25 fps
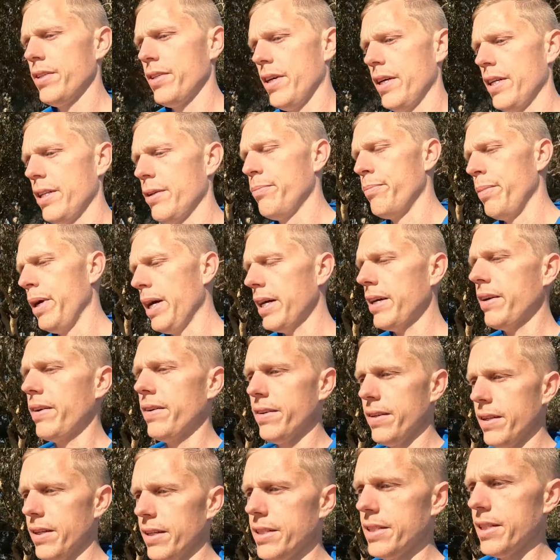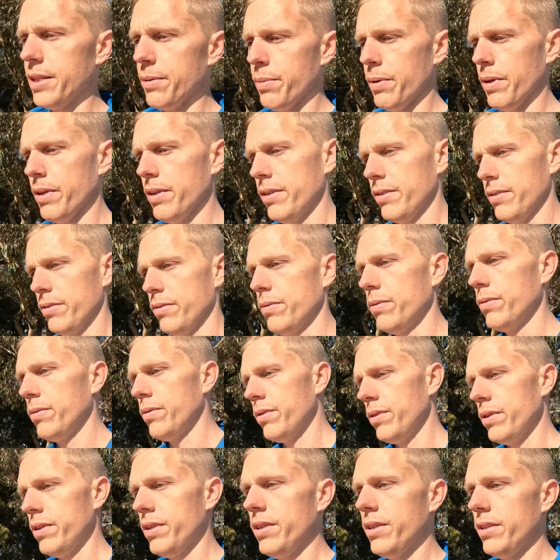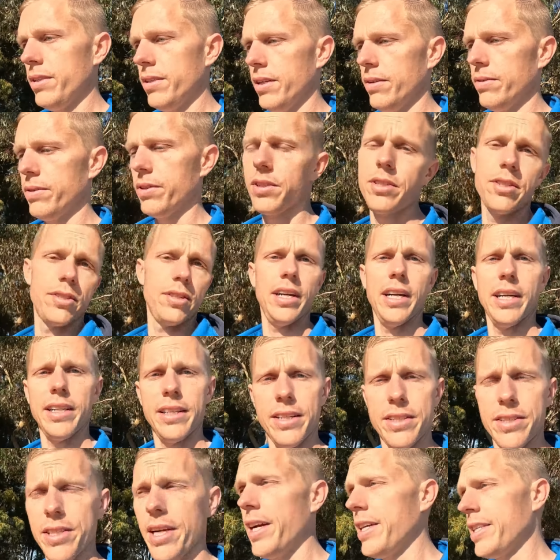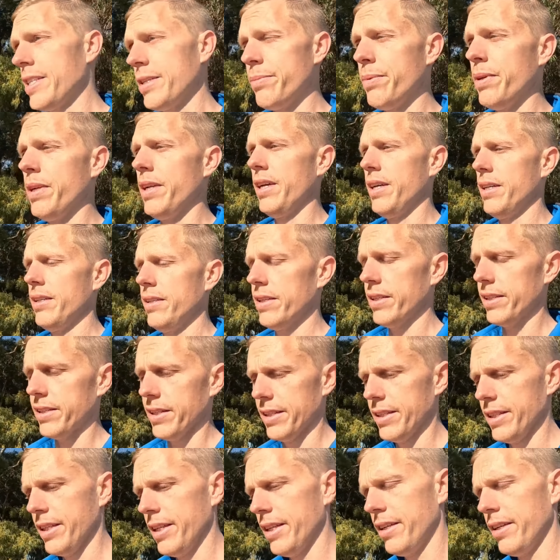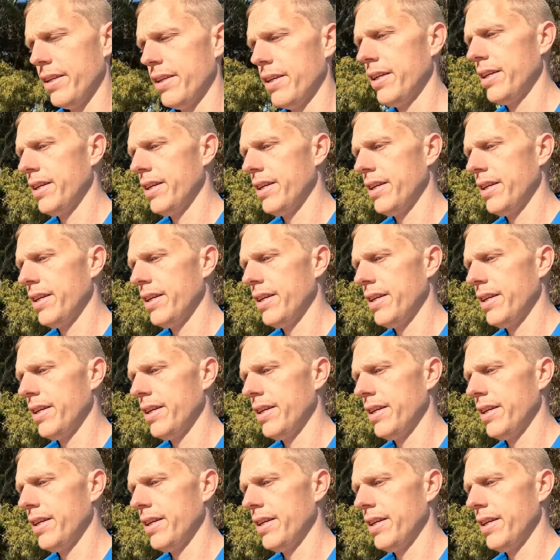trailer back onto the tipper, or I'll just drag the chaser bin out like I did.